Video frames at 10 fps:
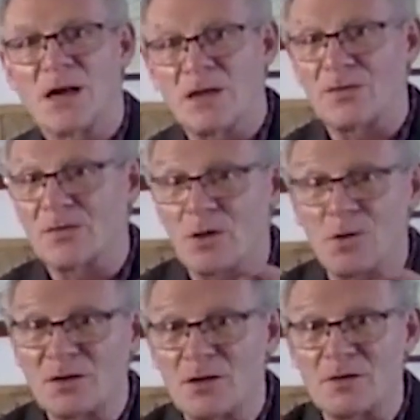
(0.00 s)
And no
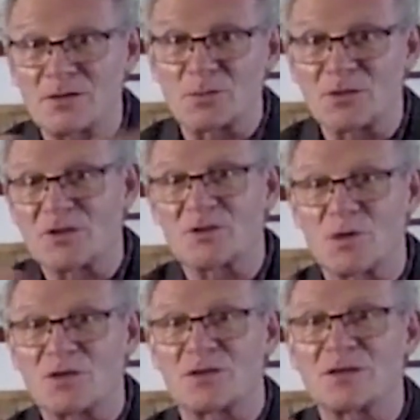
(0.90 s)
one knows which is
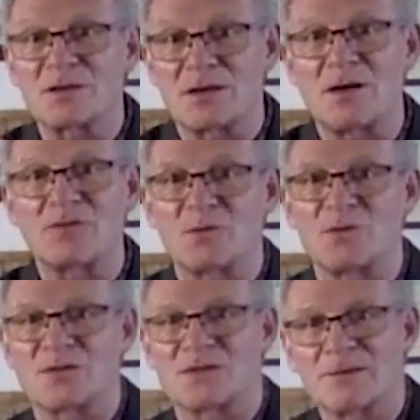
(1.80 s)
which until
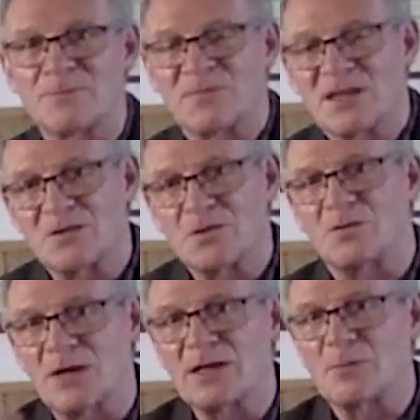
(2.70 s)
afterwards. It's called a
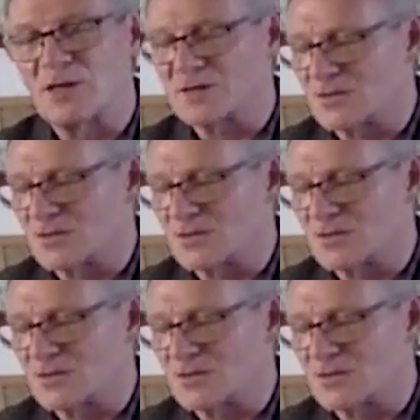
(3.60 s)
randomized